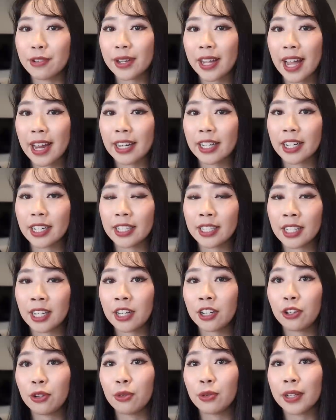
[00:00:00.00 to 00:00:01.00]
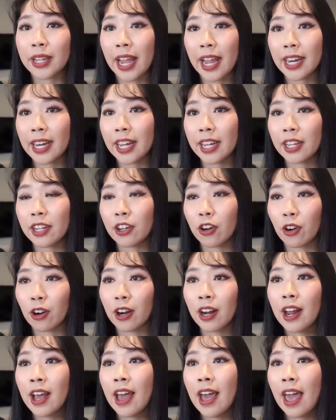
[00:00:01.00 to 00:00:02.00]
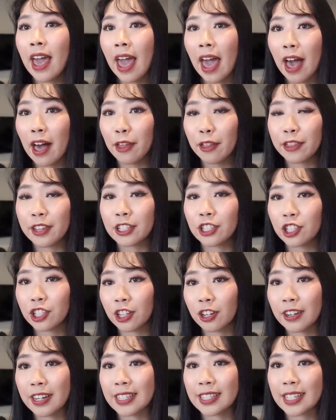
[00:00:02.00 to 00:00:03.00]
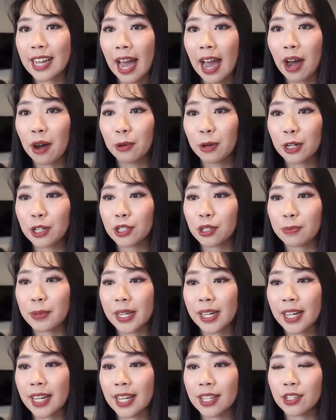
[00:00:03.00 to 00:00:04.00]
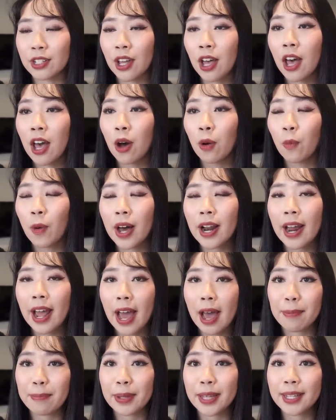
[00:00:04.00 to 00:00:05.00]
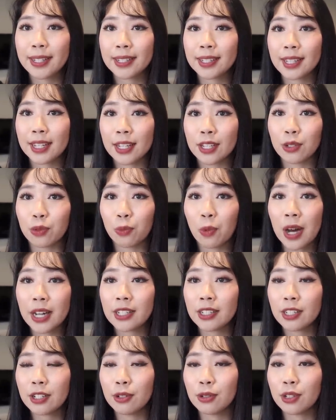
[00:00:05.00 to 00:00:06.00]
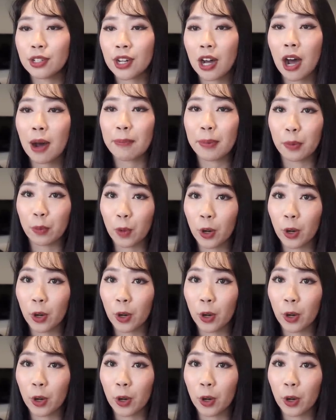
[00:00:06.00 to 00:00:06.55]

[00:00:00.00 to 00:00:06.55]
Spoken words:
you can continue gaining your health self-insurance hours, because what happens is once you stop